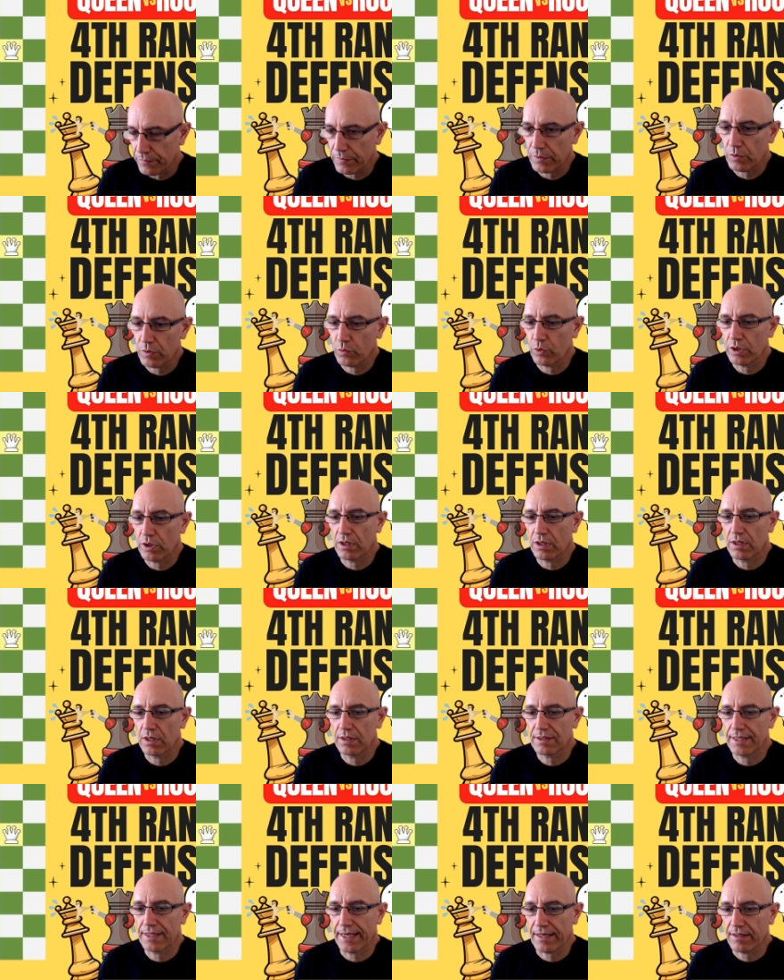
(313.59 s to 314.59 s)
we
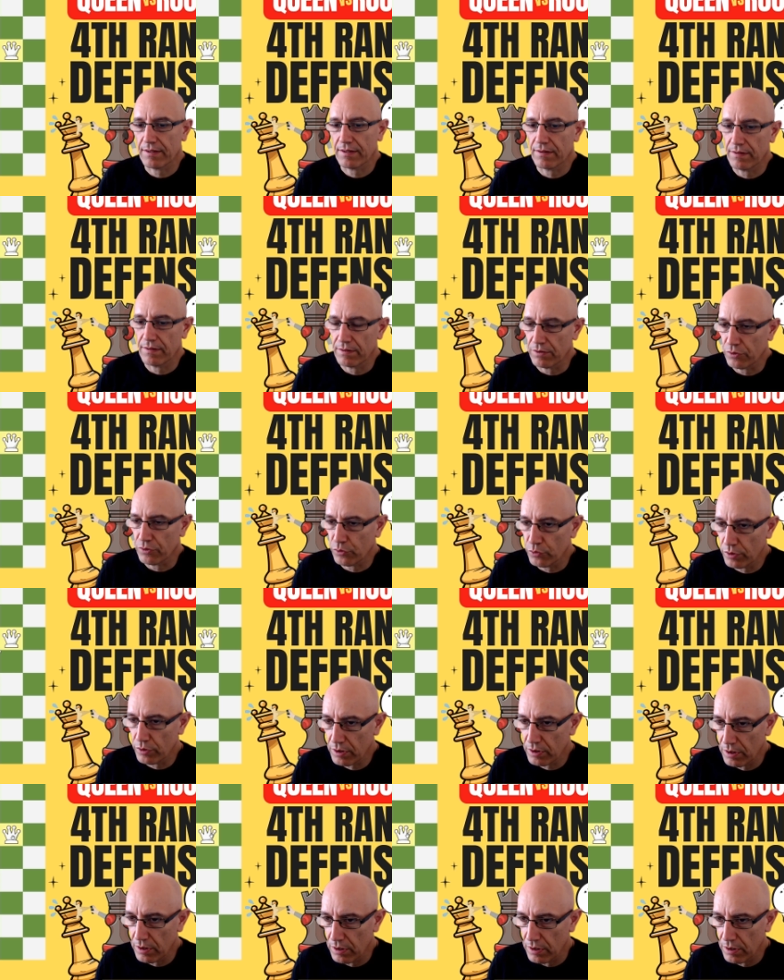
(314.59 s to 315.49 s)
attack the rook